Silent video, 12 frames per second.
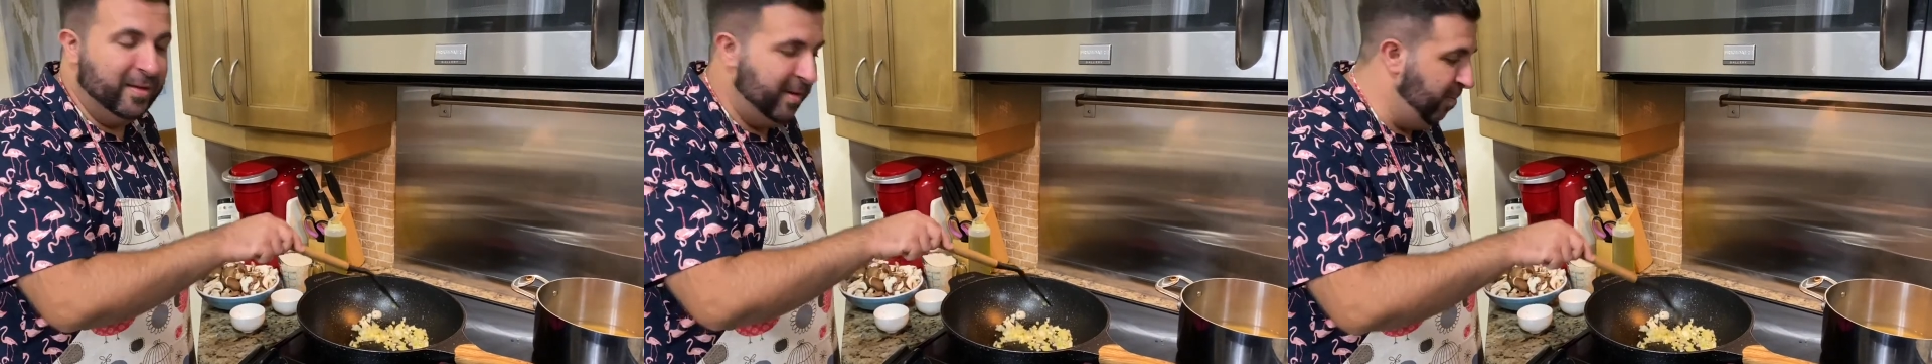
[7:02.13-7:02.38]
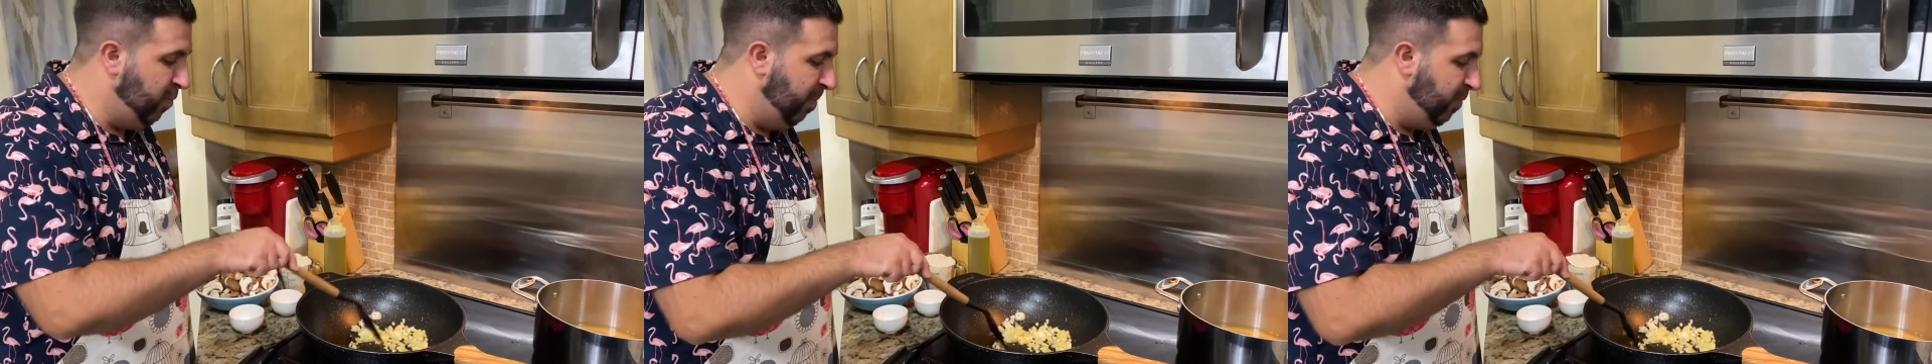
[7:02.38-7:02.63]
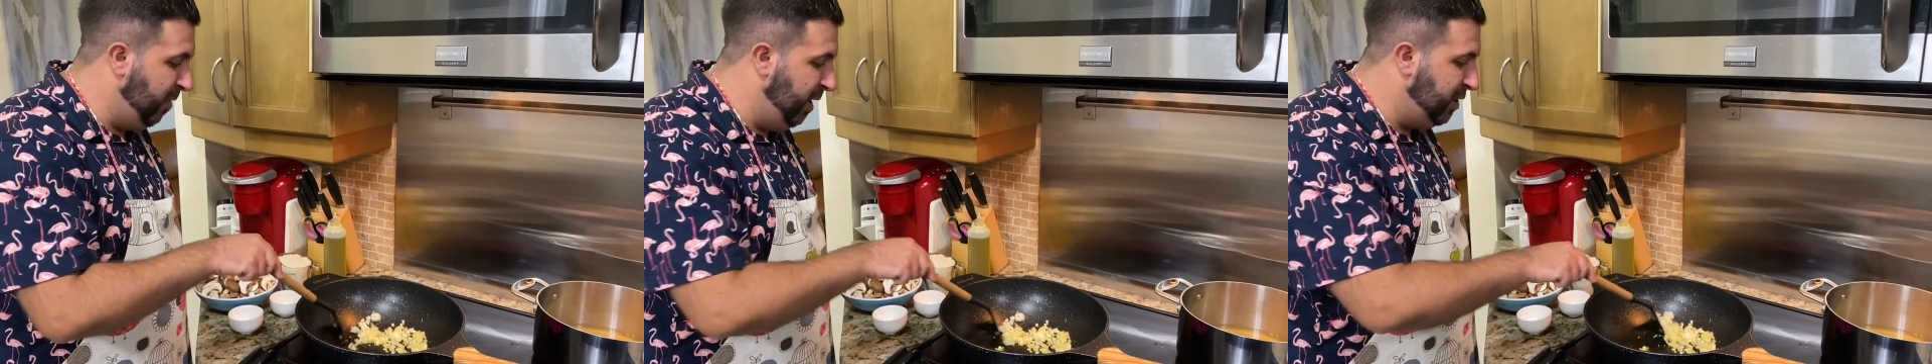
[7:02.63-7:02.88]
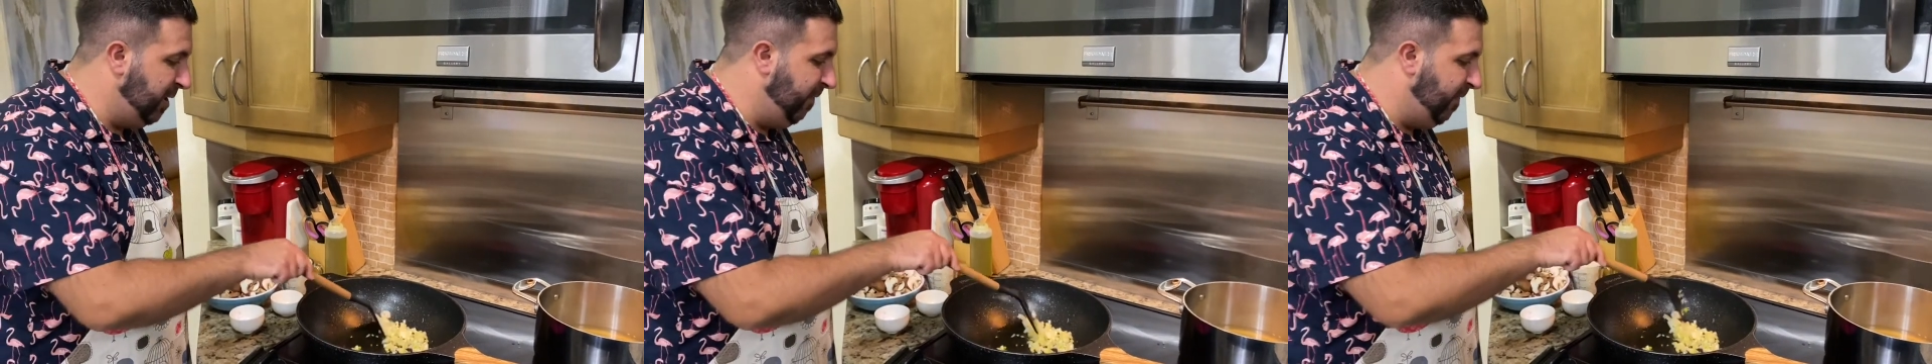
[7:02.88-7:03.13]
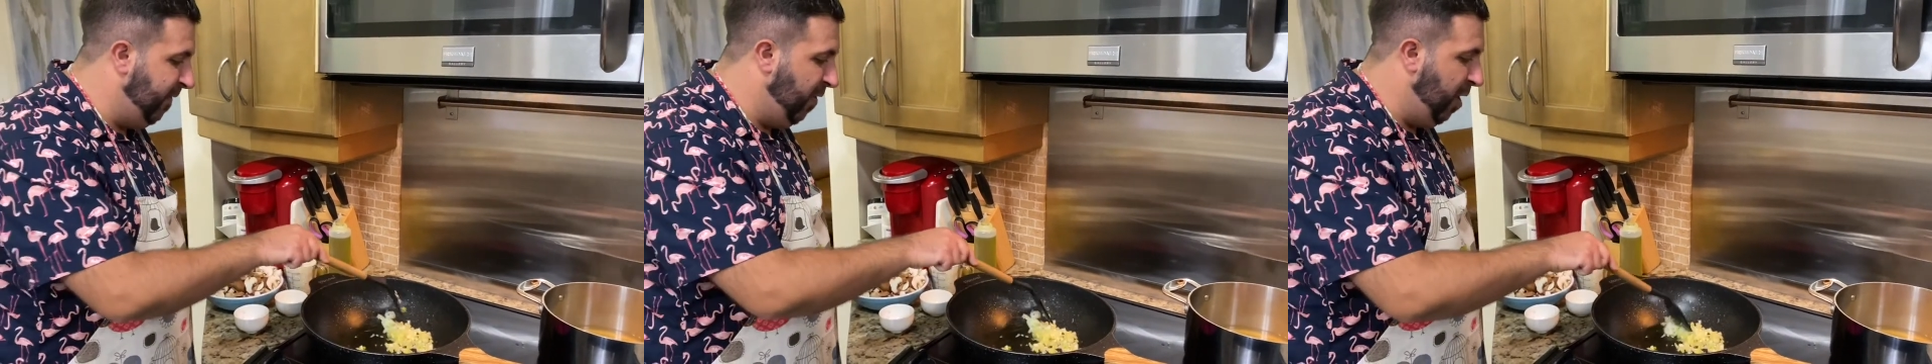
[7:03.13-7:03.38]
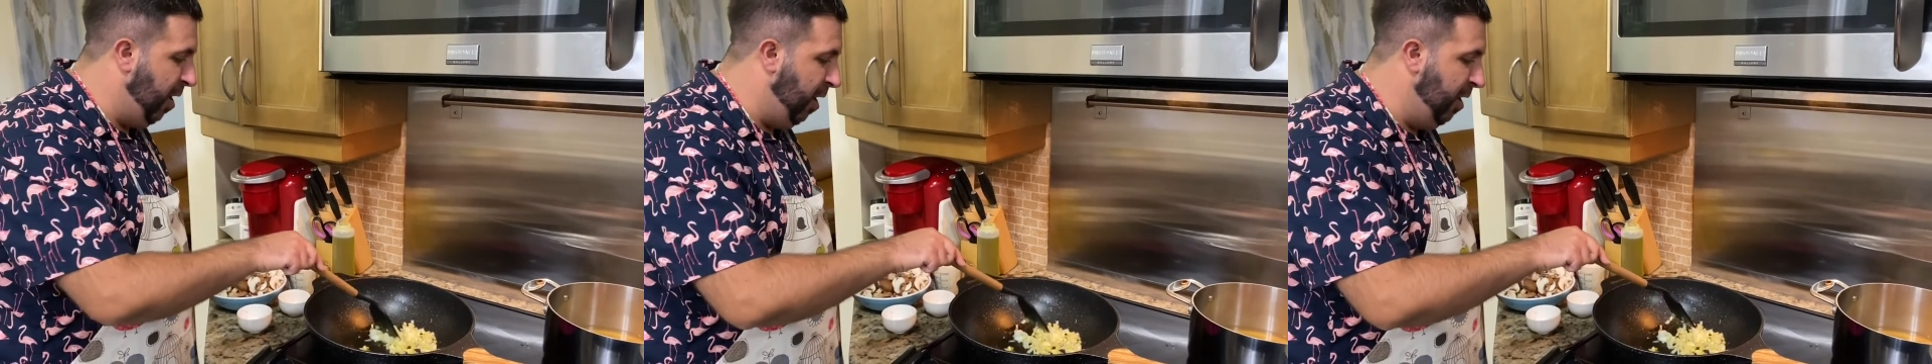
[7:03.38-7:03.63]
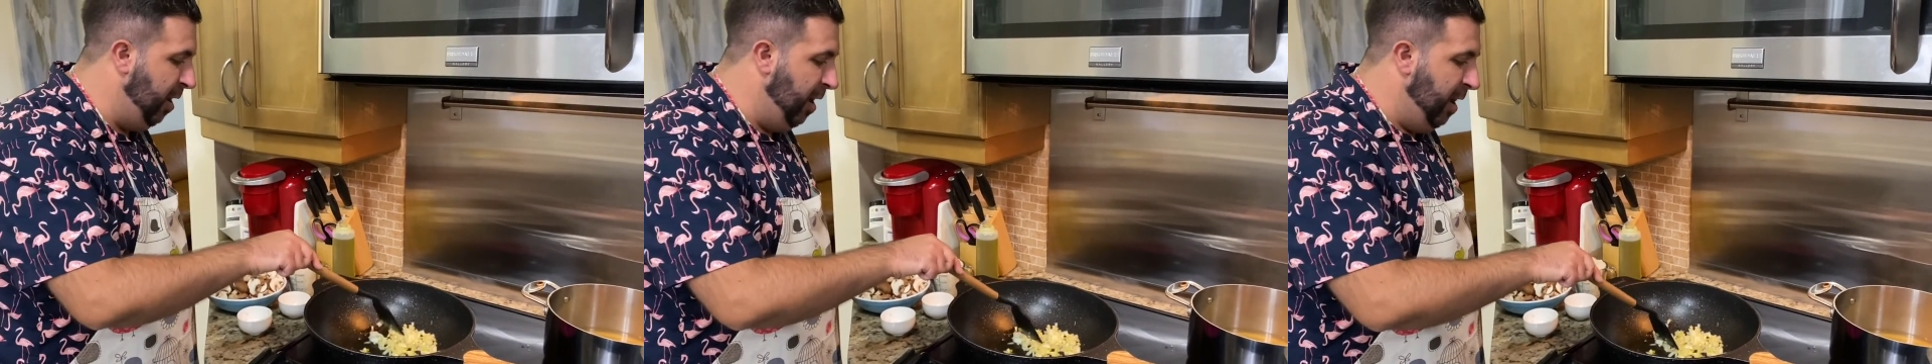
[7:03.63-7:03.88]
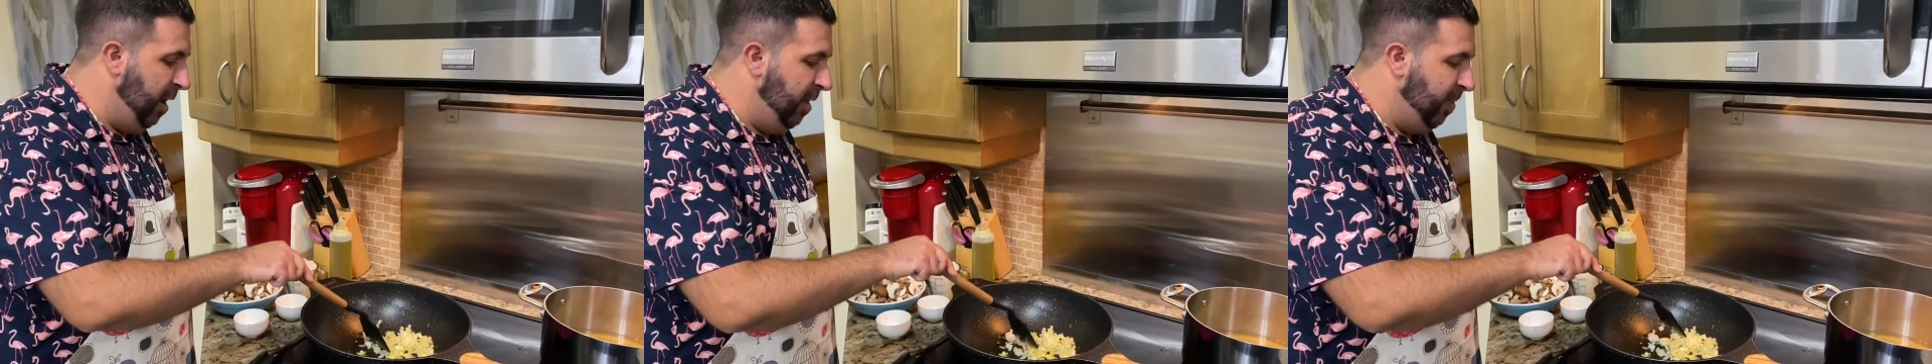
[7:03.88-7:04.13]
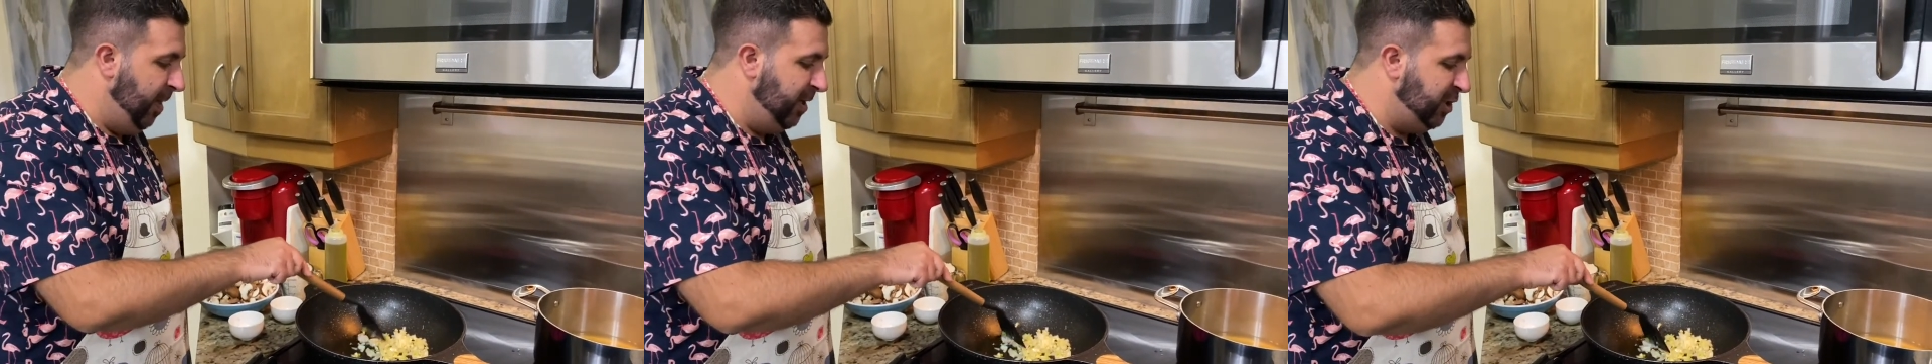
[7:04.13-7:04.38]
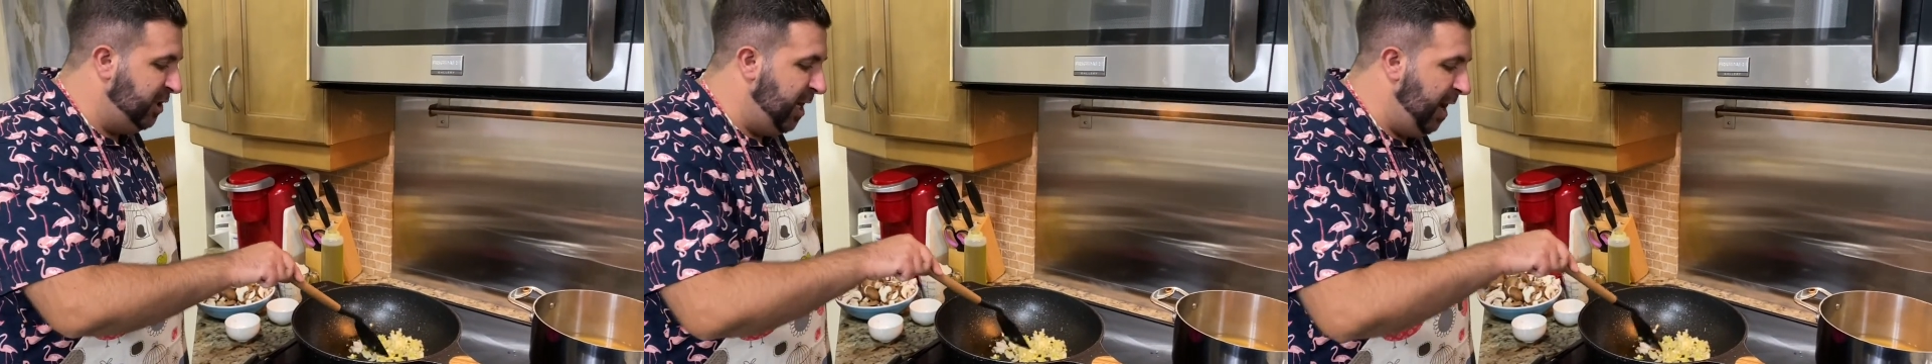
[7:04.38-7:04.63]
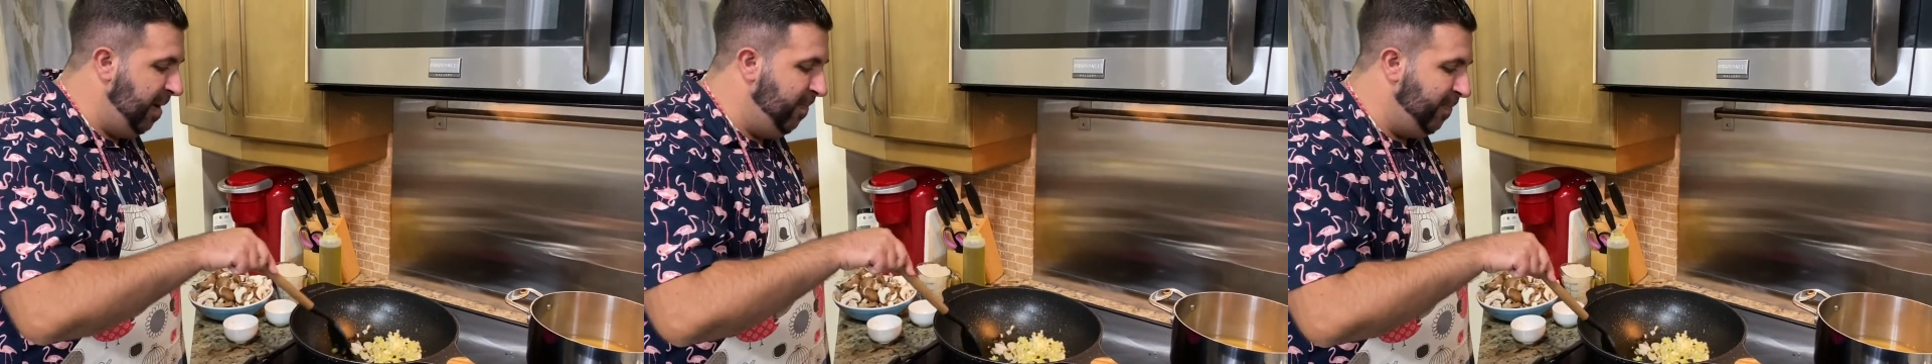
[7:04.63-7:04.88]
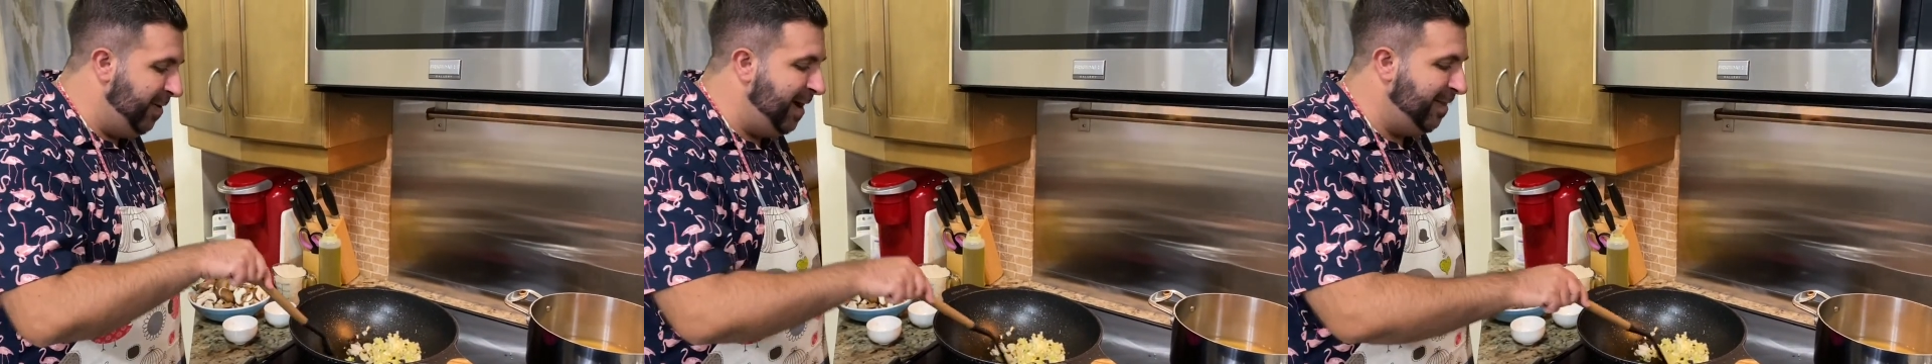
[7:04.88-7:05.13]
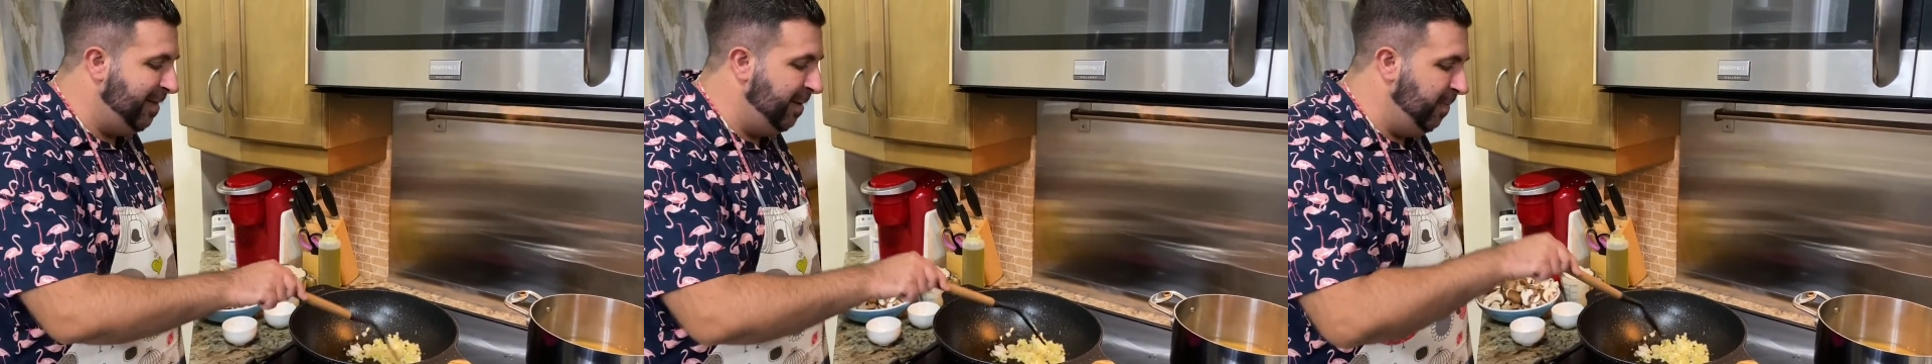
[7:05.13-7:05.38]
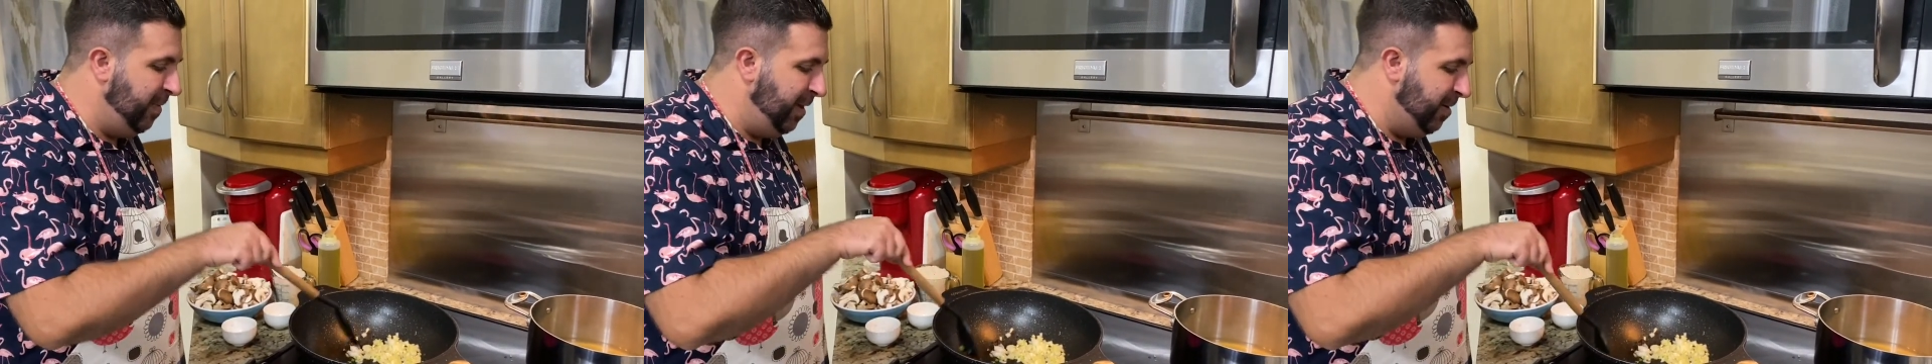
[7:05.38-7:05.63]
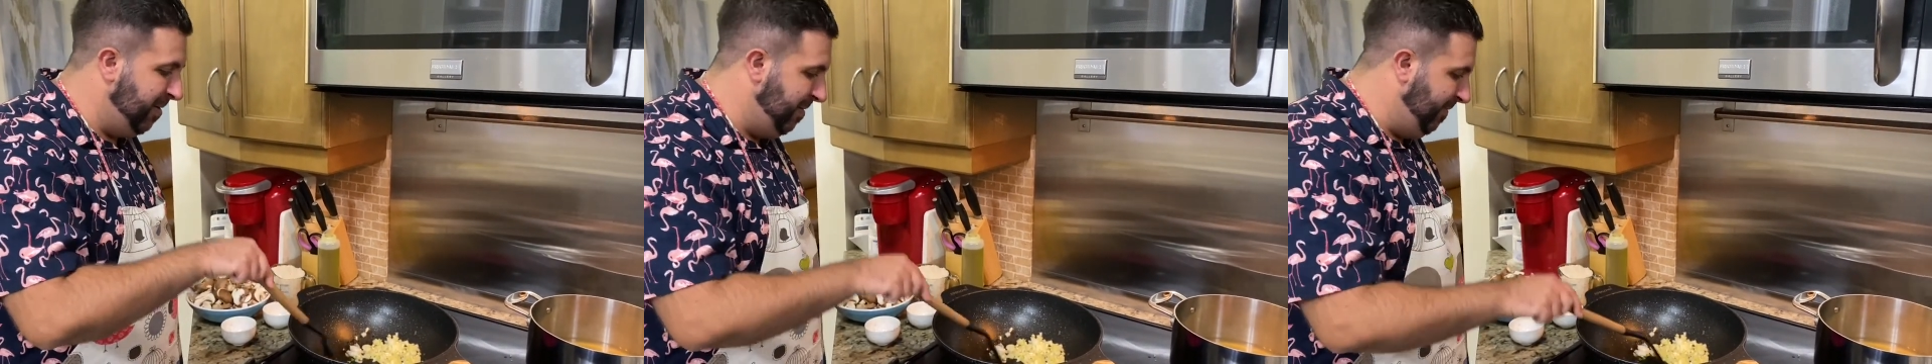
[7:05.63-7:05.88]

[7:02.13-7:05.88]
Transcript: in preparation for our lunchtime pasta meal.